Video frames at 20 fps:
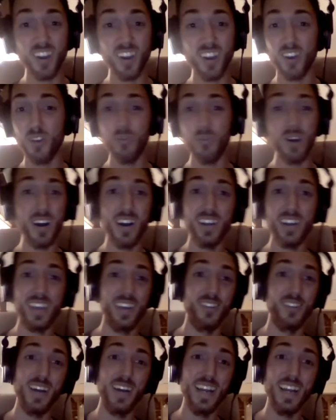on a walk,
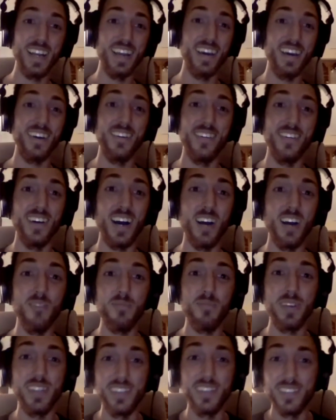and right now I've
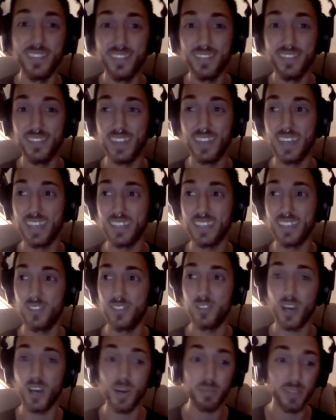been like
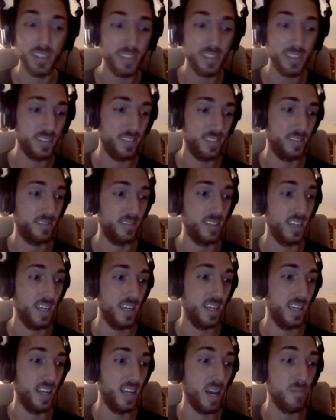jobless.
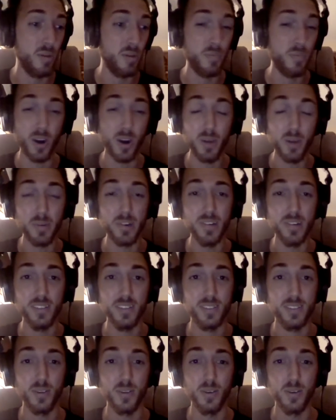I'm a barber,
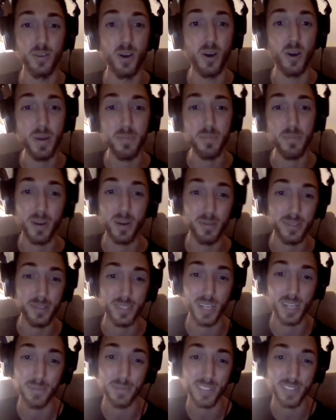so all my barber
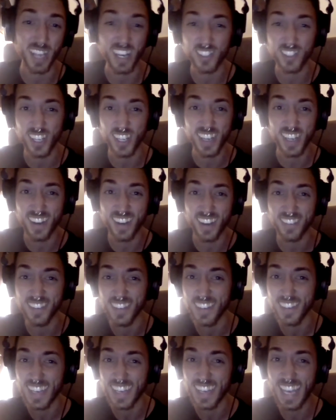shops got shut down,
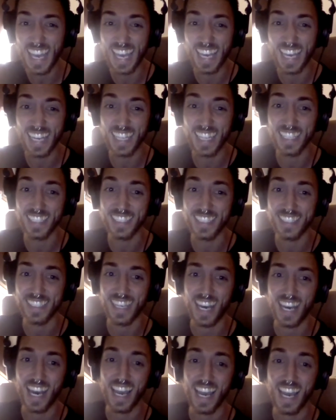and
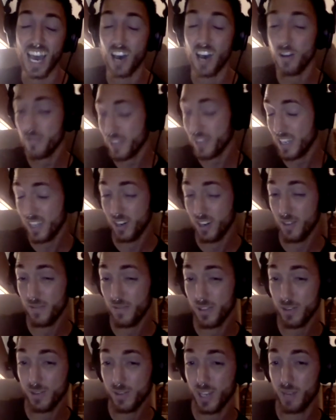I have an
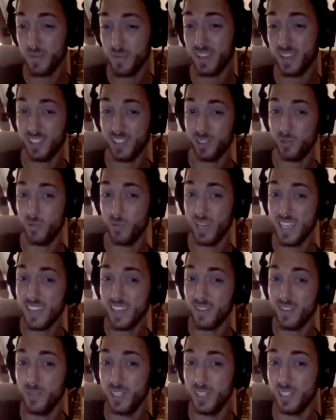interview coming this week,
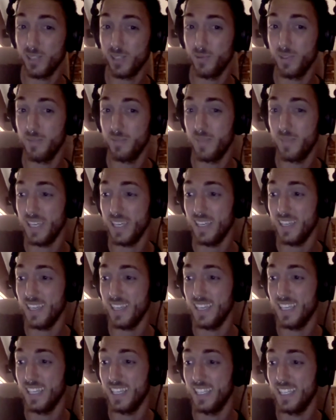which would be
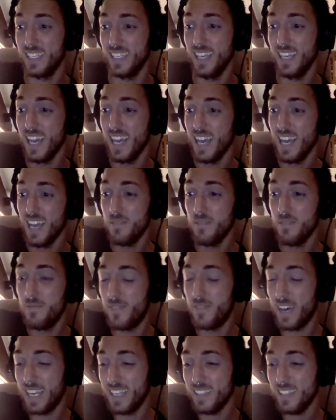in
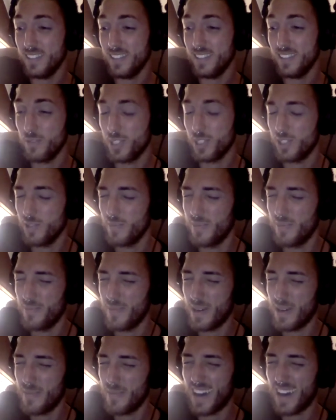Venice, which is
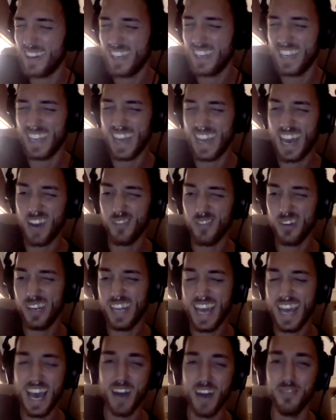about an hour and
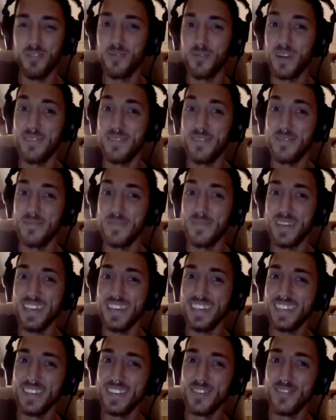a half away from me.
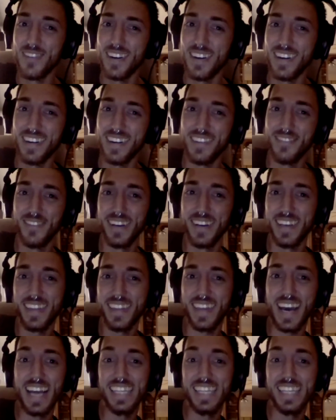With
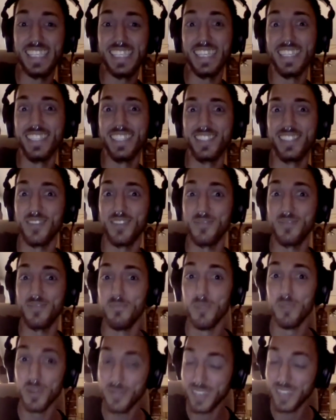ideas of
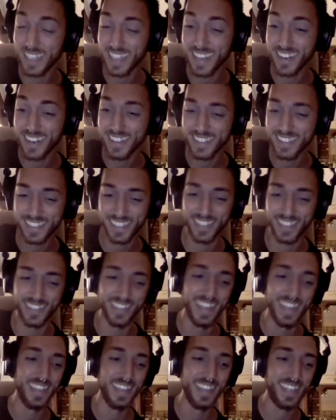moving there, so
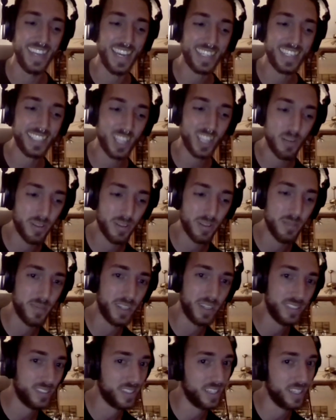the next couple of
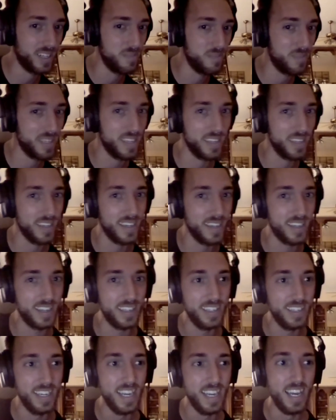months are going to be
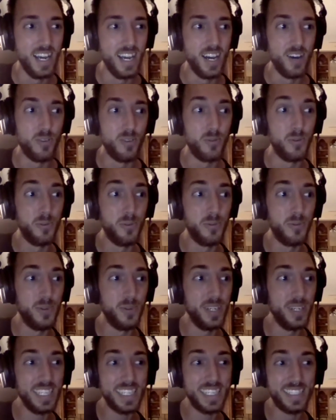
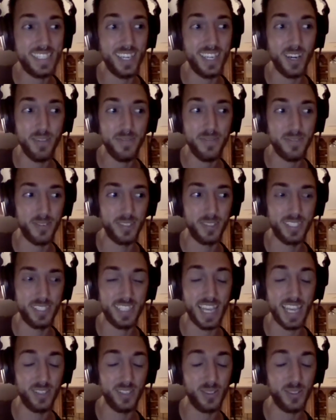really tough for
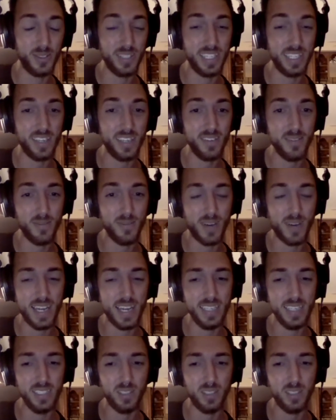scheduling wise.